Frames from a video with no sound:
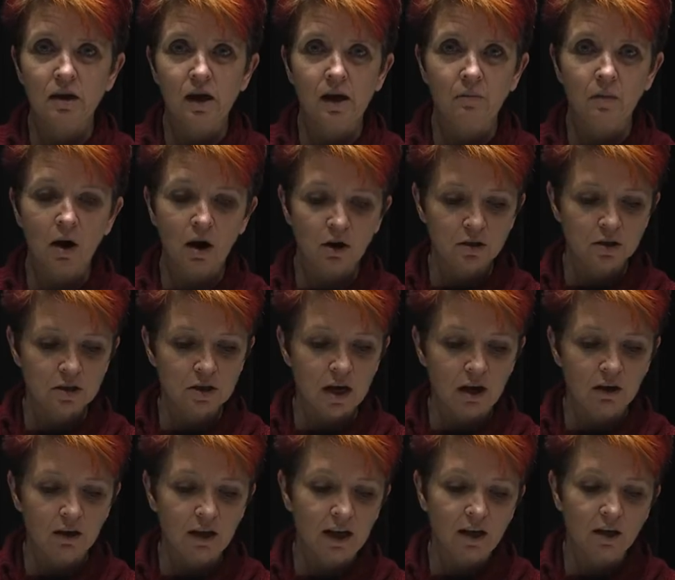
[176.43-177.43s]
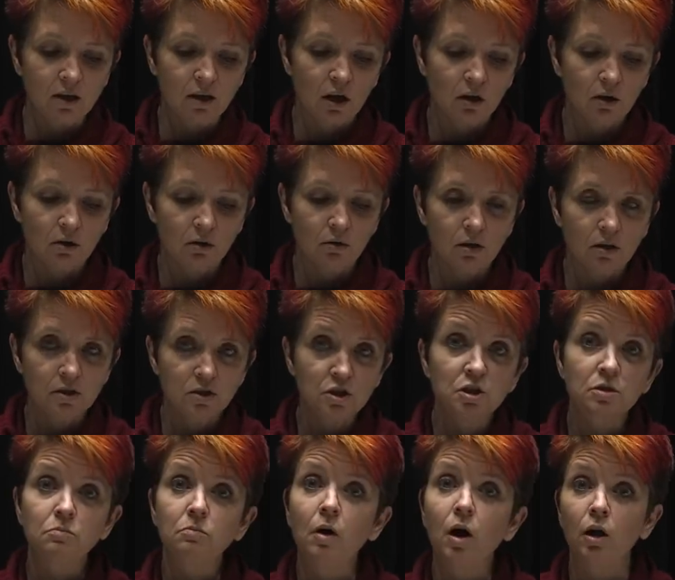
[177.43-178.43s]
art style and go
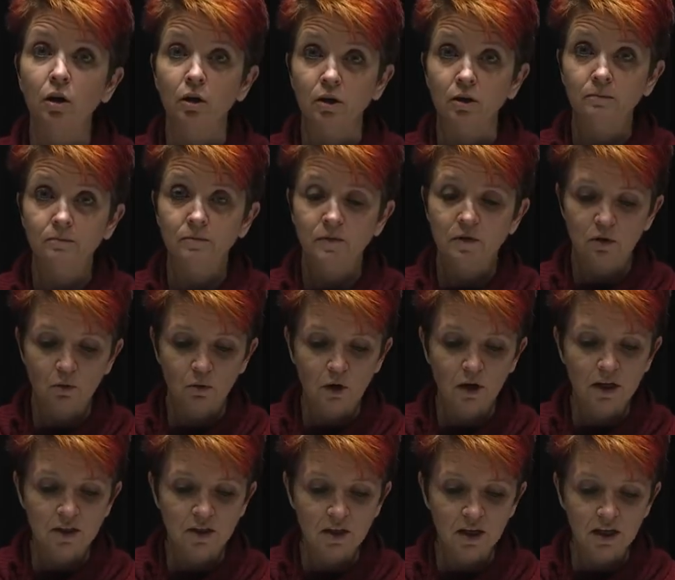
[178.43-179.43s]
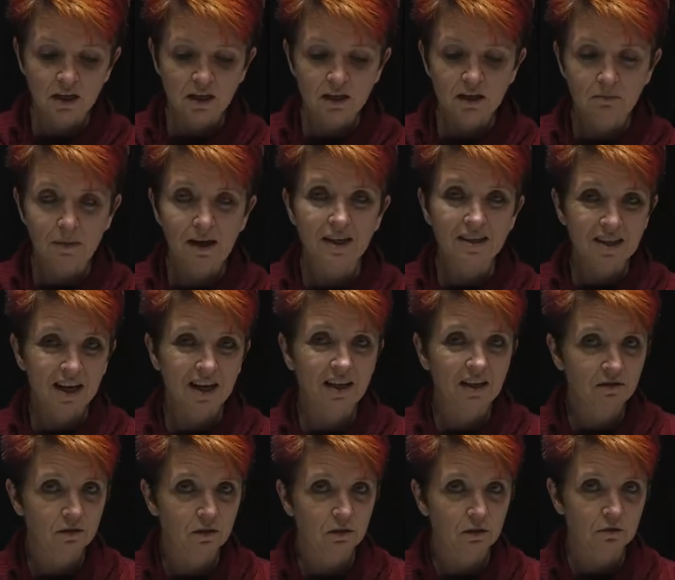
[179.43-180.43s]
smaller. So we're going to make tiny
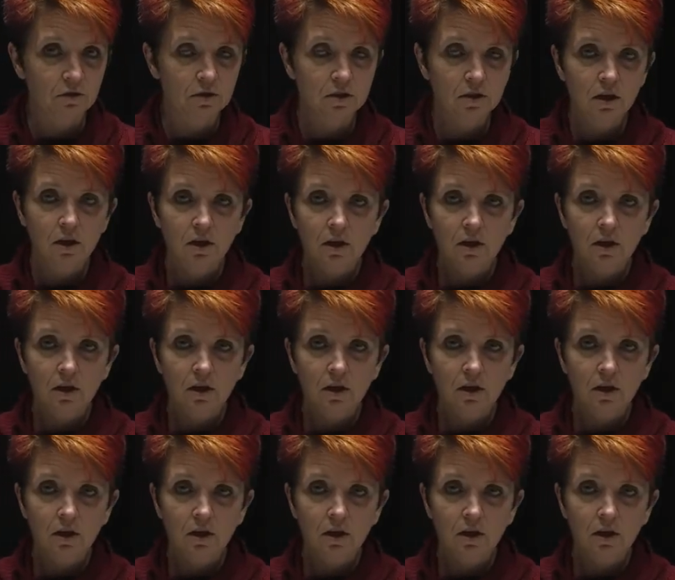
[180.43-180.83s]
foods